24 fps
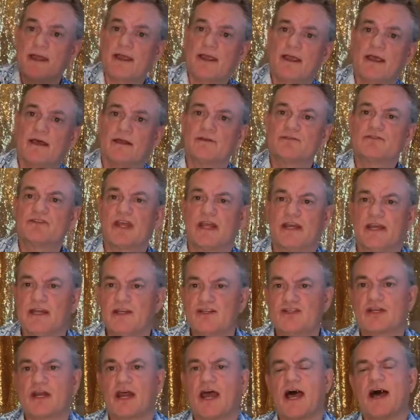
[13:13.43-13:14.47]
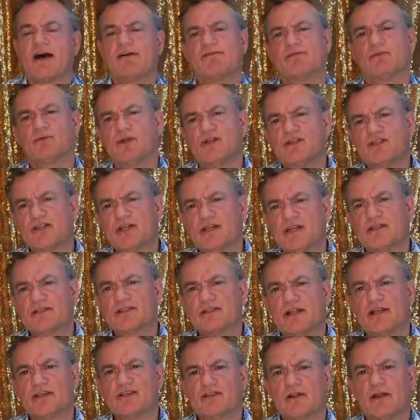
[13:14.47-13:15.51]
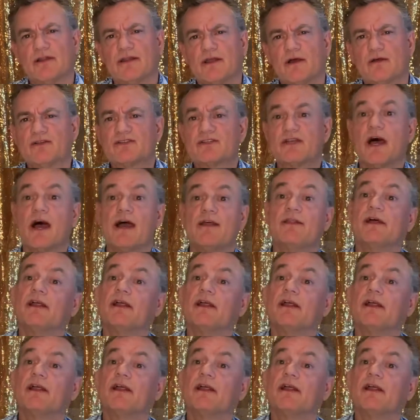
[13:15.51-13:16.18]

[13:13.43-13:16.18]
and say an inch and a half of rigid insulation on the outside.